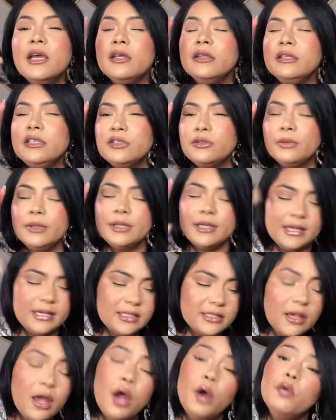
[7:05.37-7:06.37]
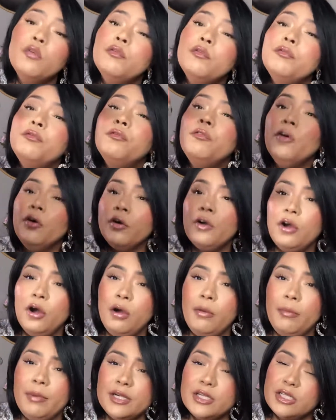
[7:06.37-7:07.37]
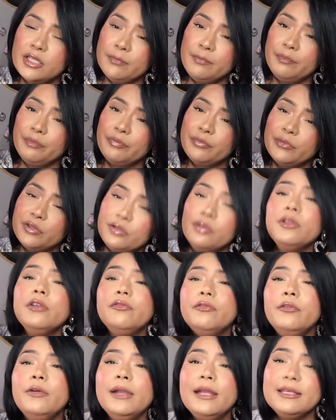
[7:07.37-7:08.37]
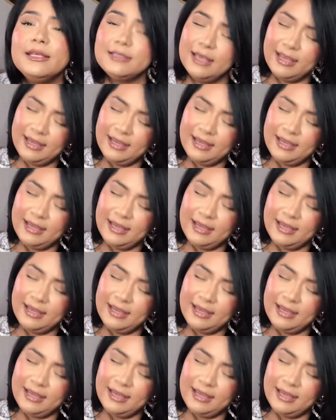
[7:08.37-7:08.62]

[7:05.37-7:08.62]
This one is full coverage to the fullest.